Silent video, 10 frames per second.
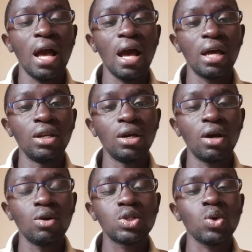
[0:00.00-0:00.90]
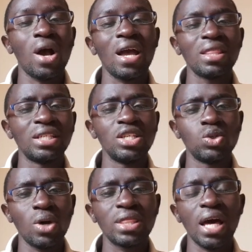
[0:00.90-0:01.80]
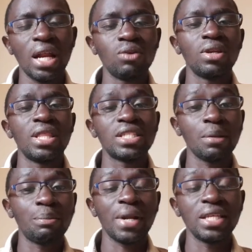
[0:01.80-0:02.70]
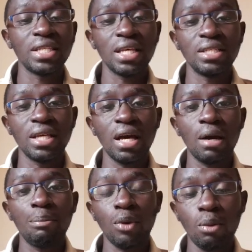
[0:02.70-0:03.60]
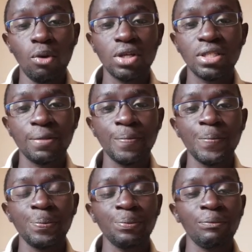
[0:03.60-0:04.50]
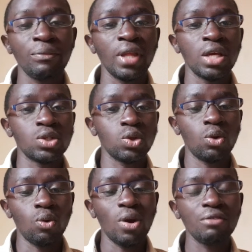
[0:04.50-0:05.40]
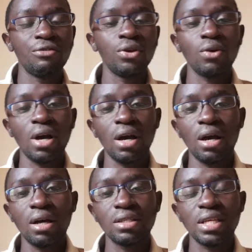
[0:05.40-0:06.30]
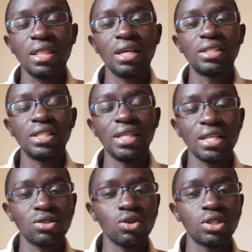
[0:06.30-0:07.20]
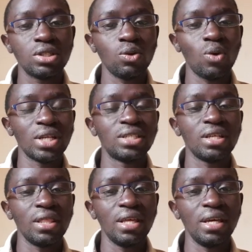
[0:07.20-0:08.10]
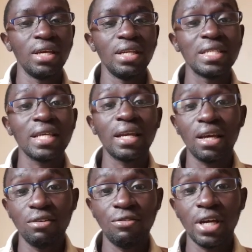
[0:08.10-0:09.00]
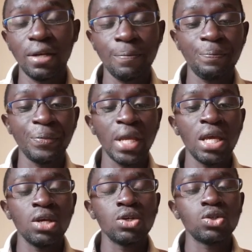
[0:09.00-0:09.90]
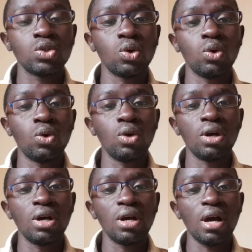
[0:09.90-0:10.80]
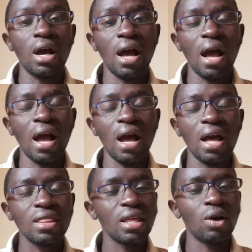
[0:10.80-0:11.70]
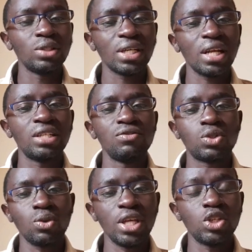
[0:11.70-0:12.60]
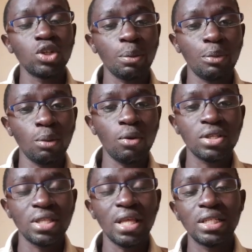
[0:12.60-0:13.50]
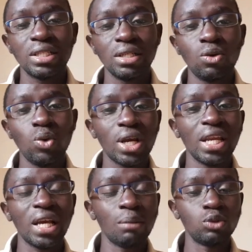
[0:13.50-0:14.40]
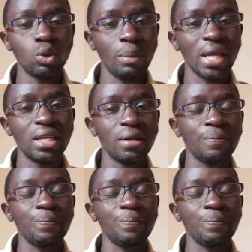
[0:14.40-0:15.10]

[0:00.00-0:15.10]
and also a car that is worth around the same price as a Probox. So one viewer said that he does not want the Nissan Advan. So other alternatives to the Toyota Probox that quickly come to mind,